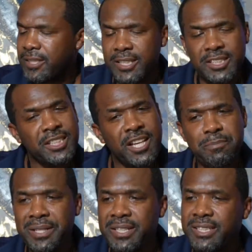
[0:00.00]
Chef
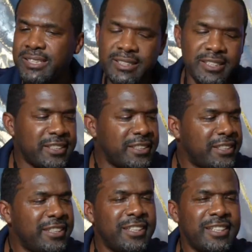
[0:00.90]
Beats.
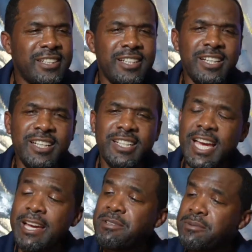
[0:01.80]
He
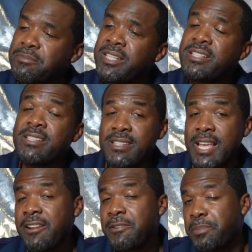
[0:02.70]
gave me some decent
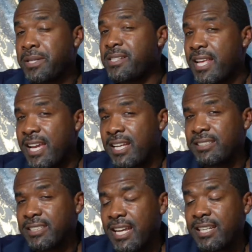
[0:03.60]
sounding beats last
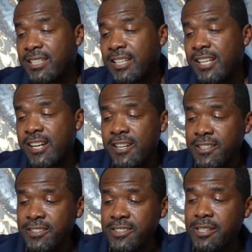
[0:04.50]
night.
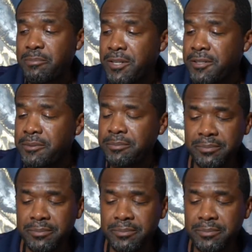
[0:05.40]
Some